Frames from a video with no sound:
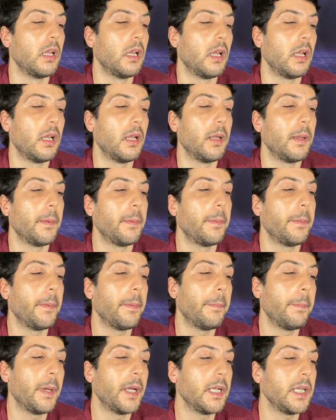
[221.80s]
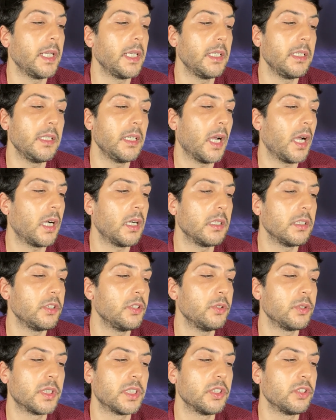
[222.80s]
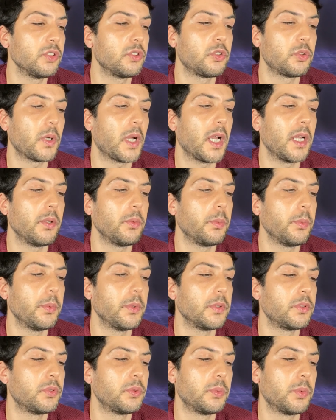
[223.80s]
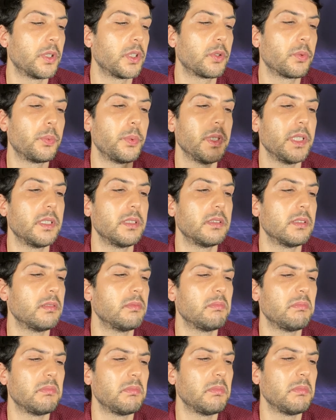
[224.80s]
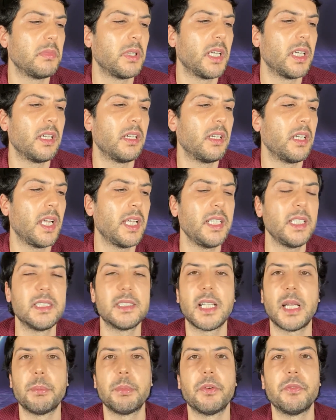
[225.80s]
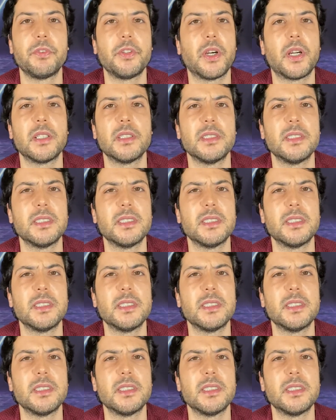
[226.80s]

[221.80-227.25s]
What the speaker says: But in yarn, you can try to work with any type of yarn.